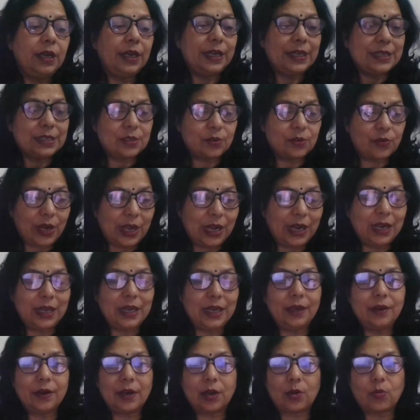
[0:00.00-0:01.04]
is
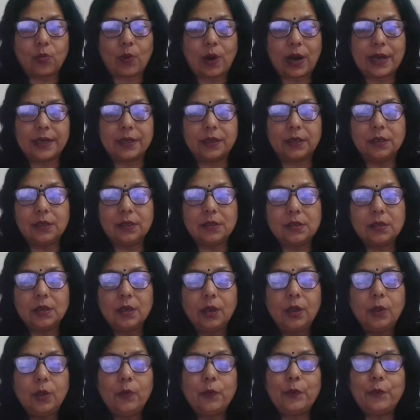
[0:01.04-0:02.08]
really requires
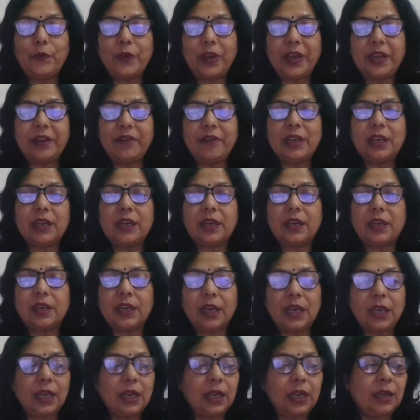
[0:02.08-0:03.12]
very
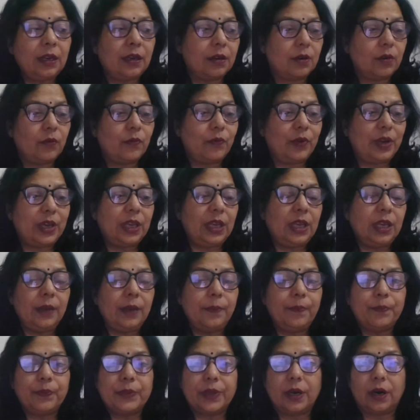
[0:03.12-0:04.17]
keen,
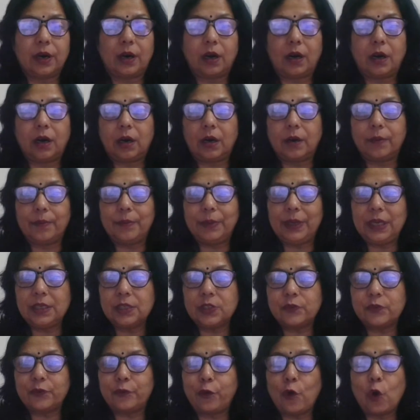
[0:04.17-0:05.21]
very uh,
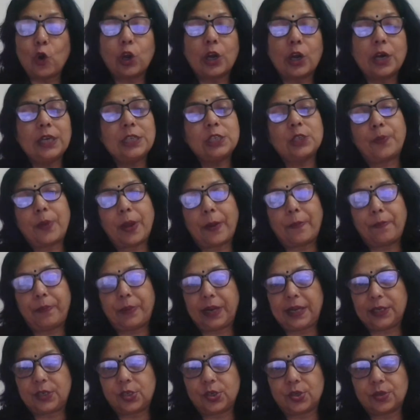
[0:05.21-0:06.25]
means focused
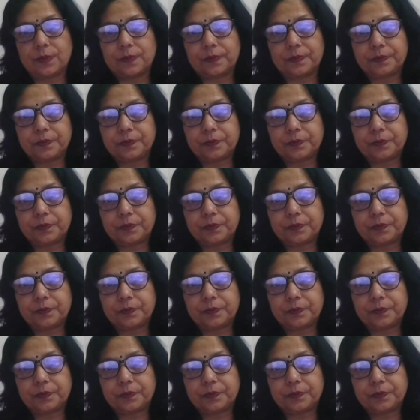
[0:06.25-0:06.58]
preparation.